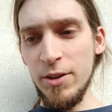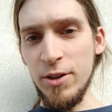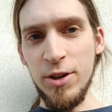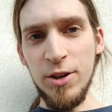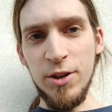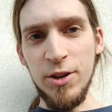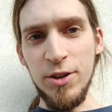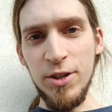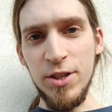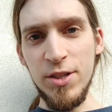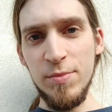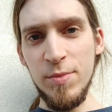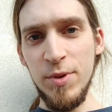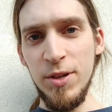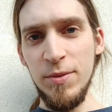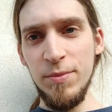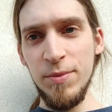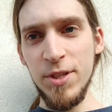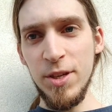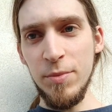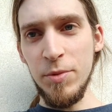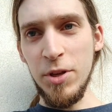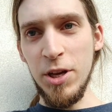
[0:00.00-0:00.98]
of hurts me
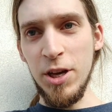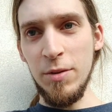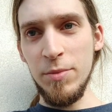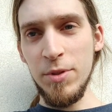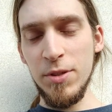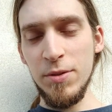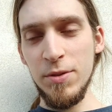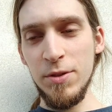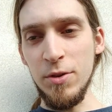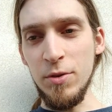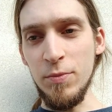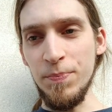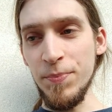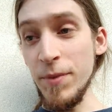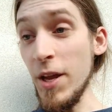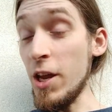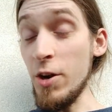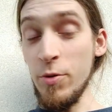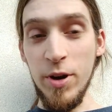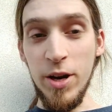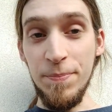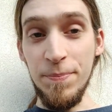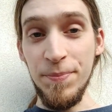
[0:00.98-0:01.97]
sometimes. So
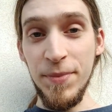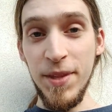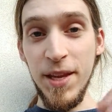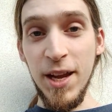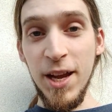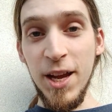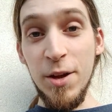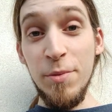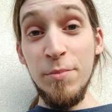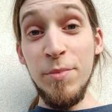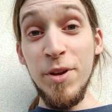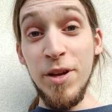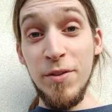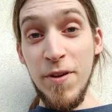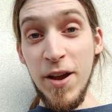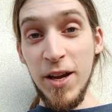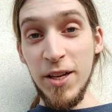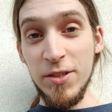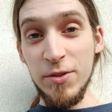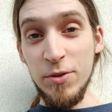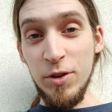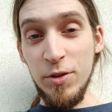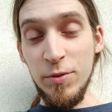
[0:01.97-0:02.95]
anyway, big
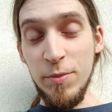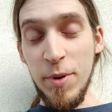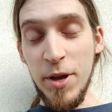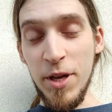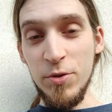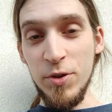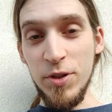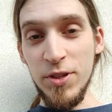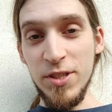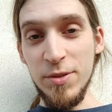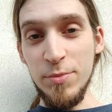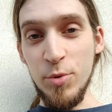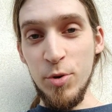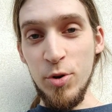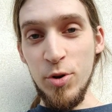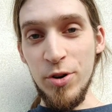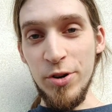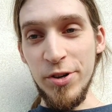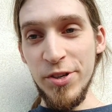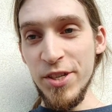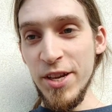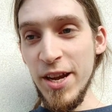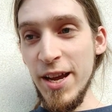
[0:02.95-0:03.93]
thanks to all the Patreon
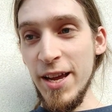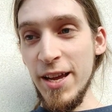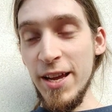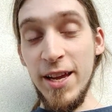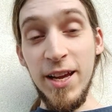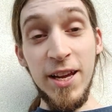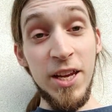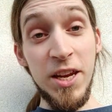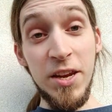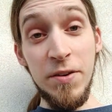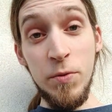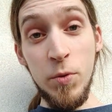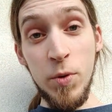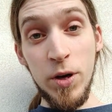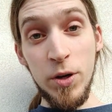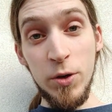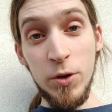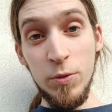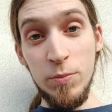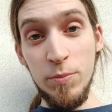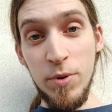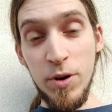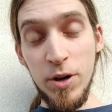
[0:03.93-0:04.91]
supporters and everyone
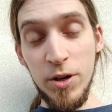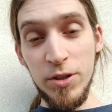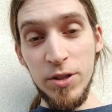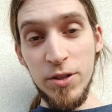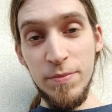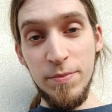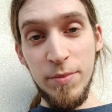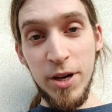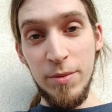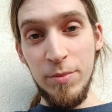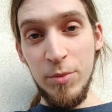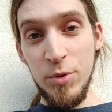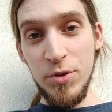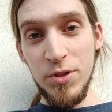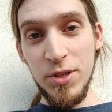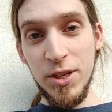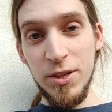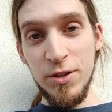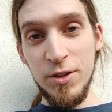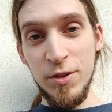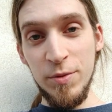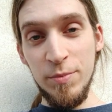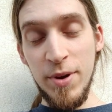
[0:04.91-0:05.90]
who bought my music
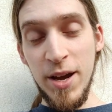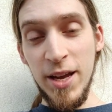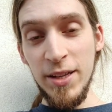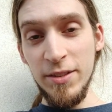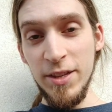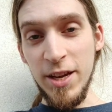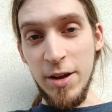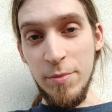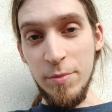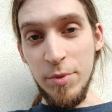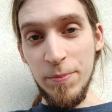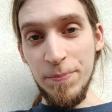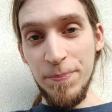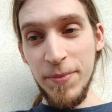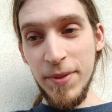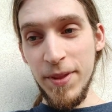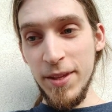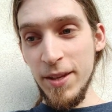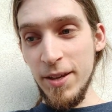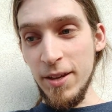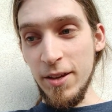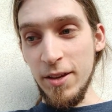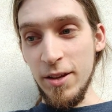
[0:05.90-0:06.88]
on Bandcamp.
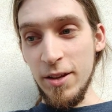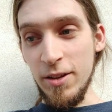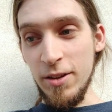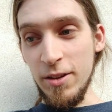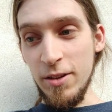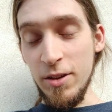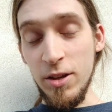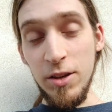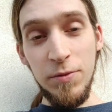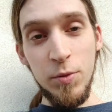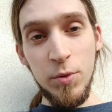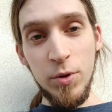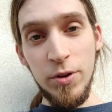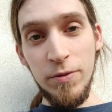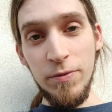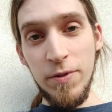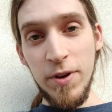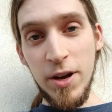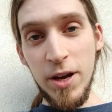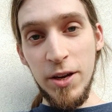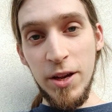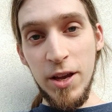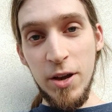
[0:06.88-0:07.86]
If you want to
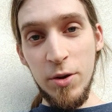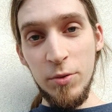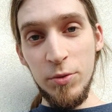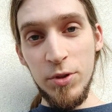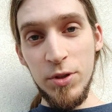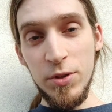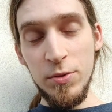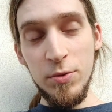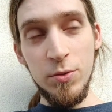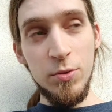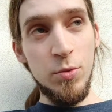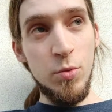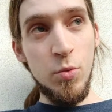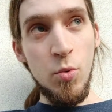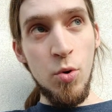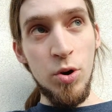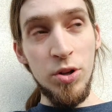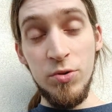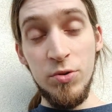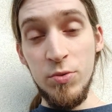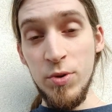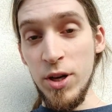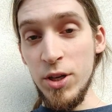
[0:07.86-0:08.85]
find out
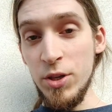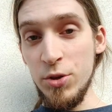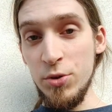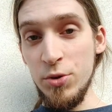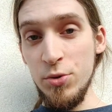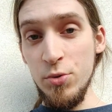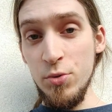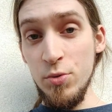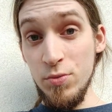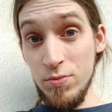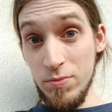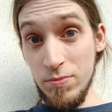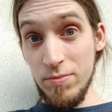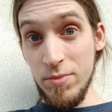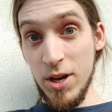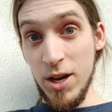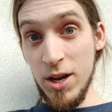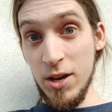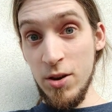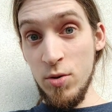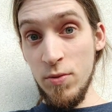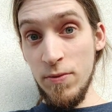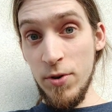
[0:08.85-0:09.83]
what do I do,
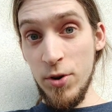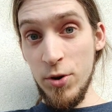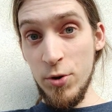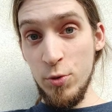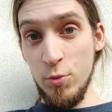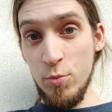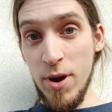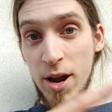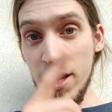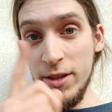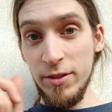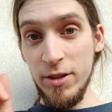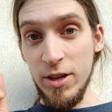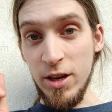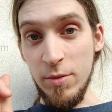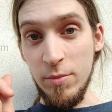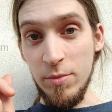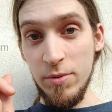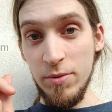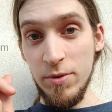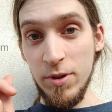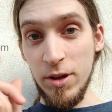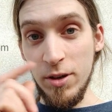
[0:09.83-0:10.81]
head over to
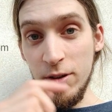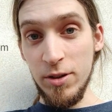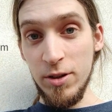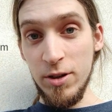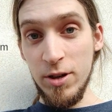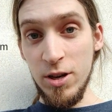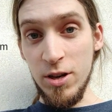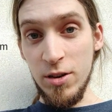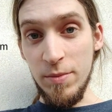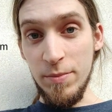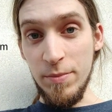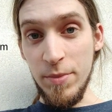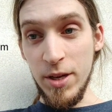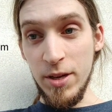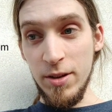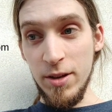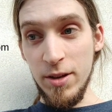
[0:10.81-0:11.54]
bandcamp.com